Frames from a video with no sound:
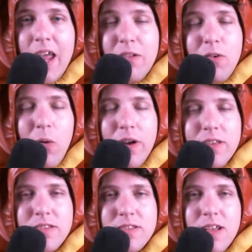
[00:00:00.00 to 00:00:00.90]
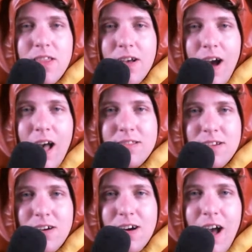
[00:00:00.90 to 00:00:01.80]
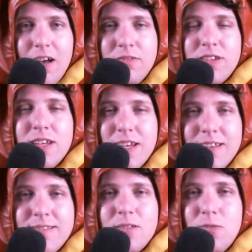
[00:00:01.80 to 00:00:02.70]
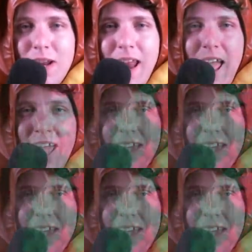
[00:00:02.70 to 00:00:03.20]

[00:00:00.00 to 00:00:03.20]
of course, the last girl left is Renee.